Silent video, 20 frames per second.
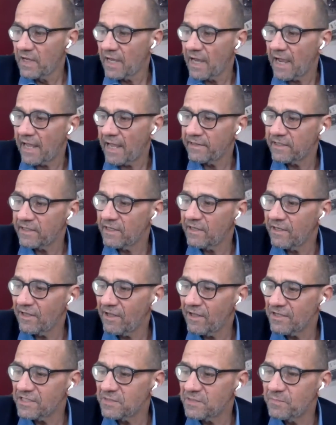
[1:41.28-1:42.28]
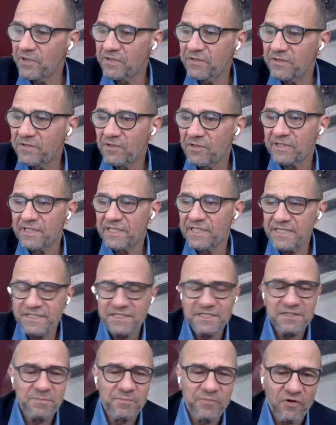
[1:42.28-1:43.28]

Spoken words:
And last but not least,